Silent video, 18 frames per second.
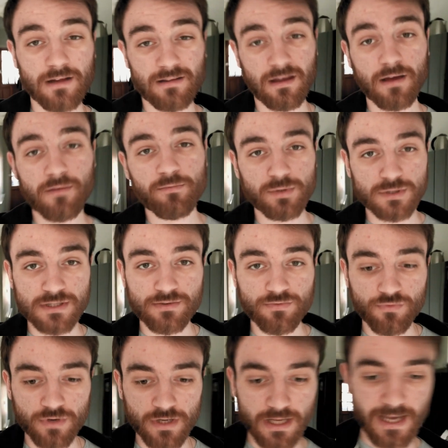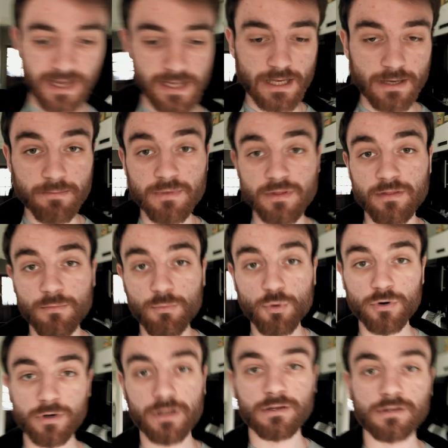at 3:30 a.m. in the
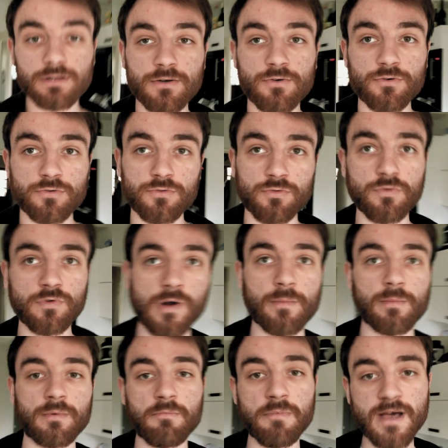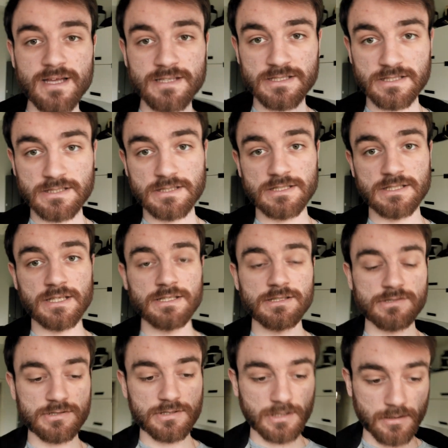morning in order to grab a bus,
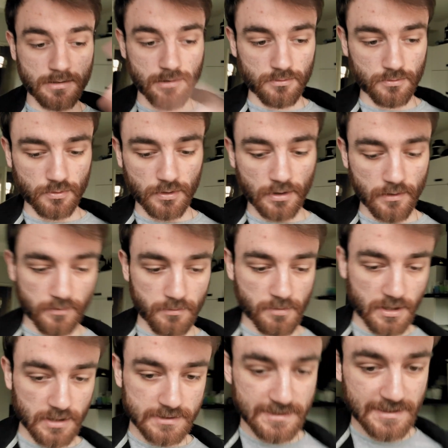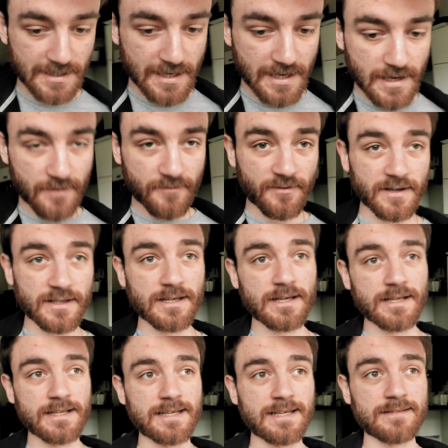change to another bus,
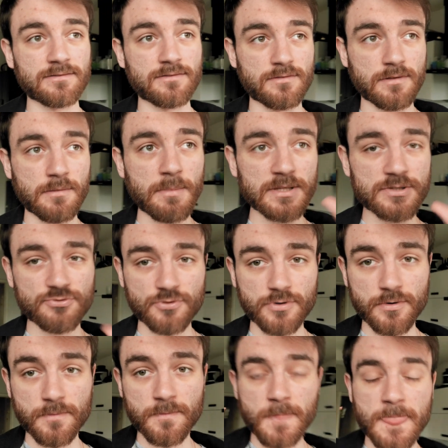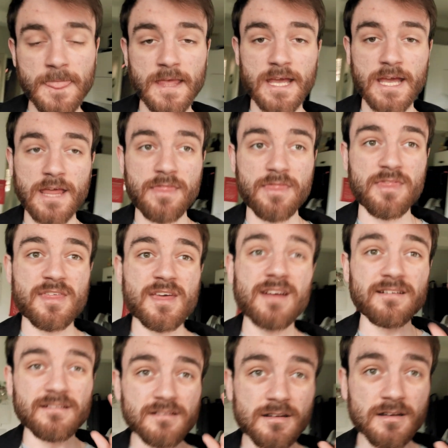finally get a metro, and
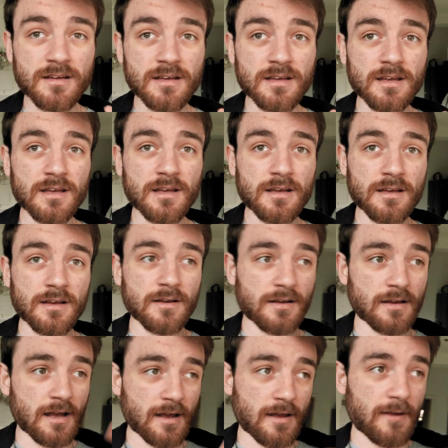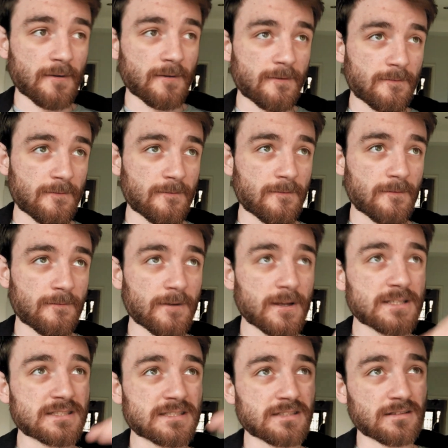then
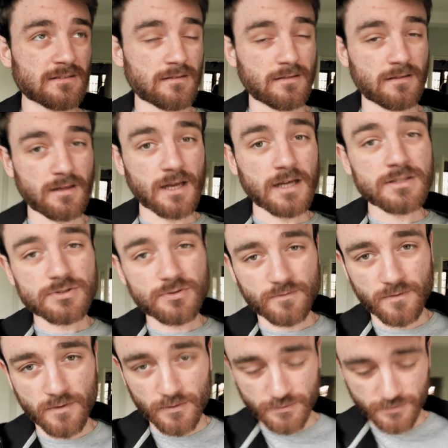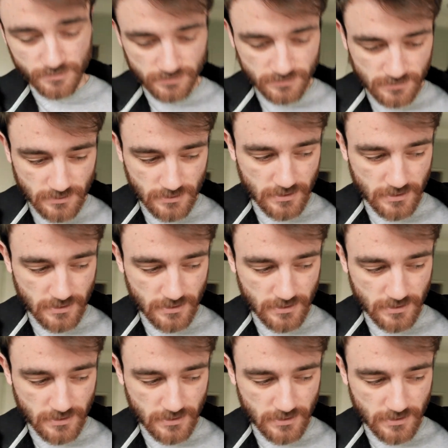reaching the end of London,